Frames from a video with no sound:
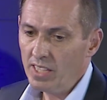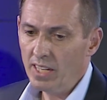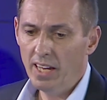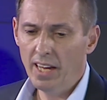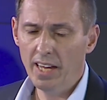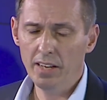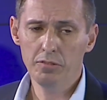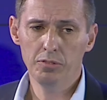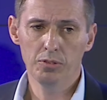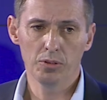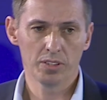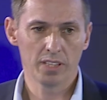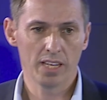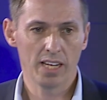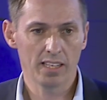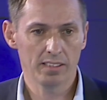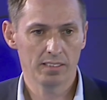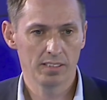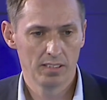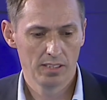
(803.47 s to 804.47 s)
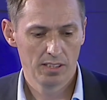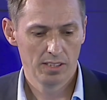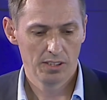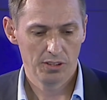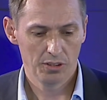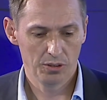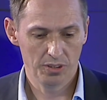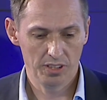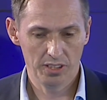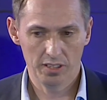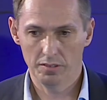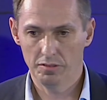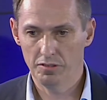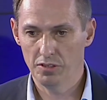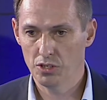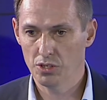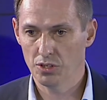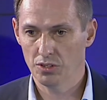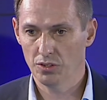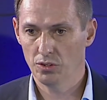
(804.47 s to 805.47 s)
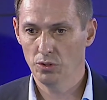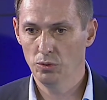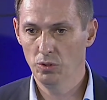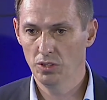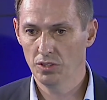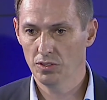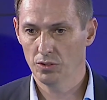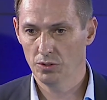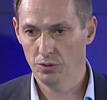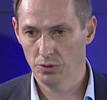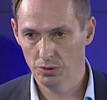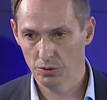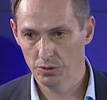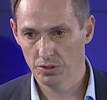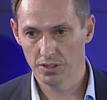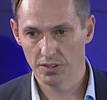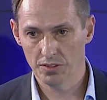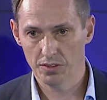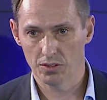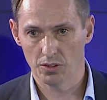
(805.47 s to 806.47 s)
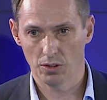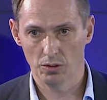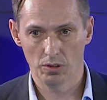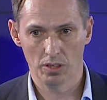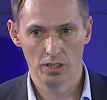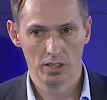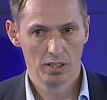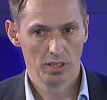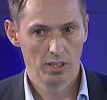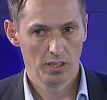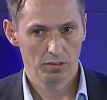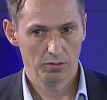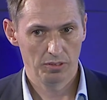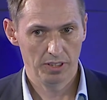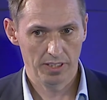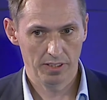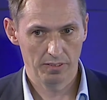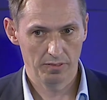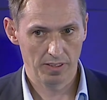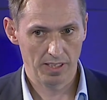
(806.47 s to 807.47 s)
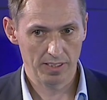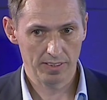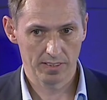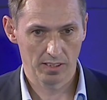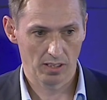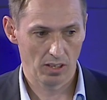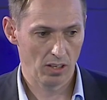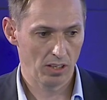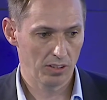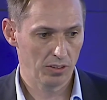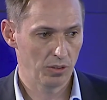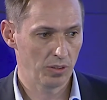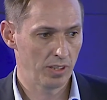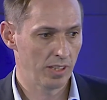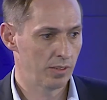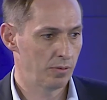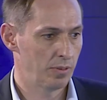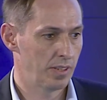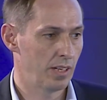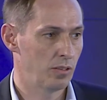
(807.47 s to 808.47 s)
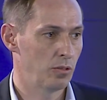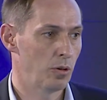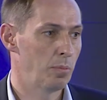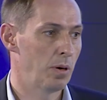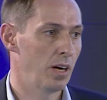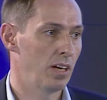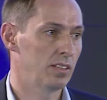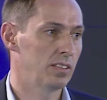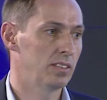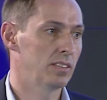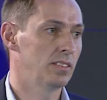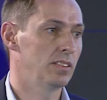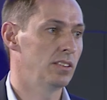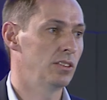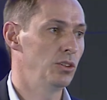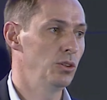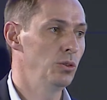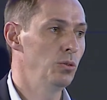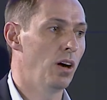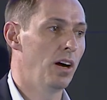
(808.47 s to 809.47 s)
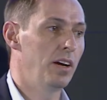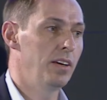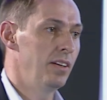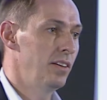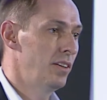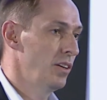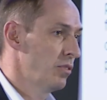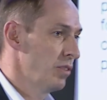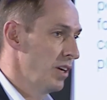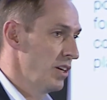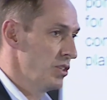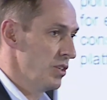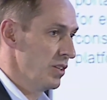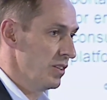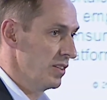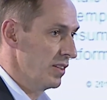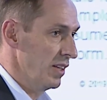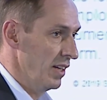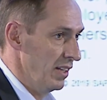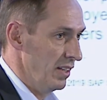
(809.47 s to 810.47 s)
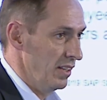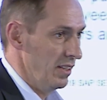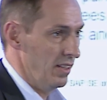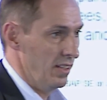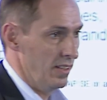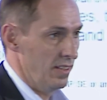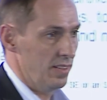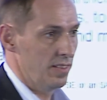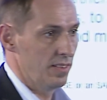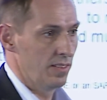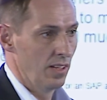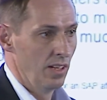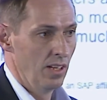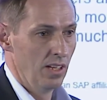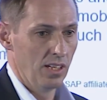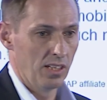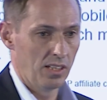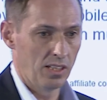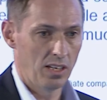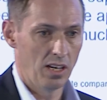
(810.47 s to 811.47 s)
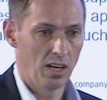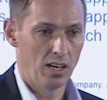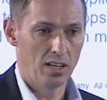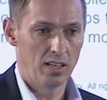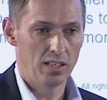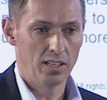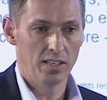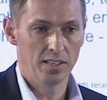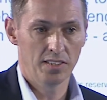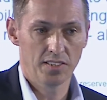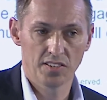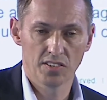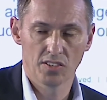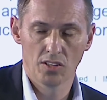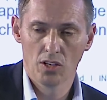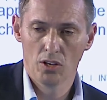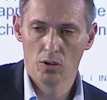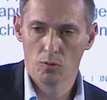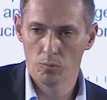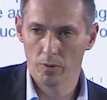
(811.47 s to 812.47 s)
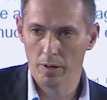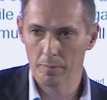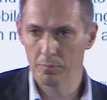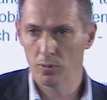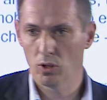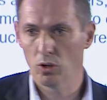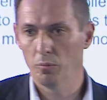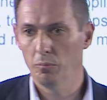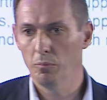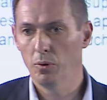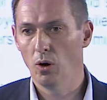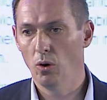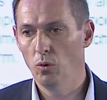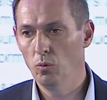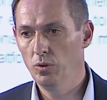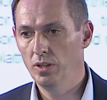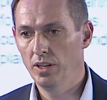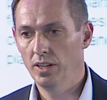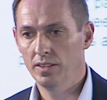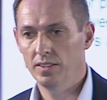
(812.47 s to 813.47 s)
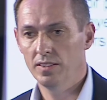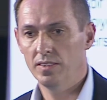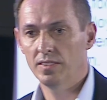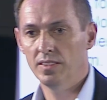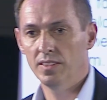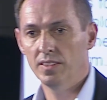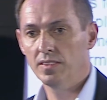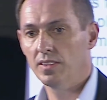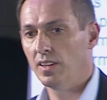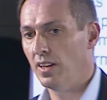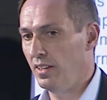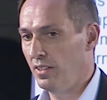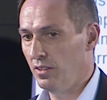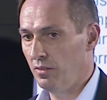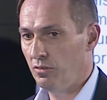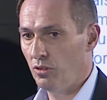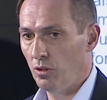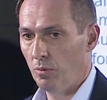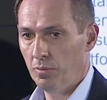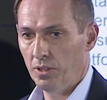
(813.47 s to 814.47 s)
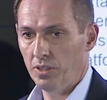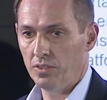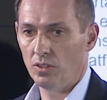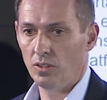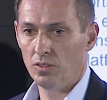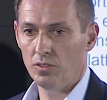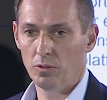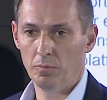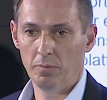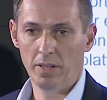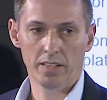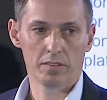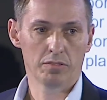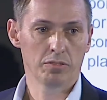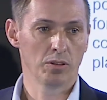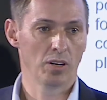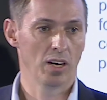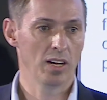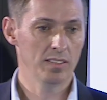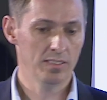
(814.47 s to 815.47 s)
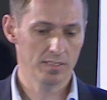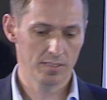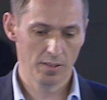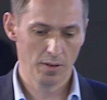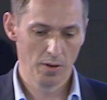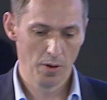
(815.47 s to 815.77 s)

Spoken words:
And for that, you need efficient tools to do this. So we invest a lot together with our partners in UI integration standards, cards, web components. These kind of topics also matter for us.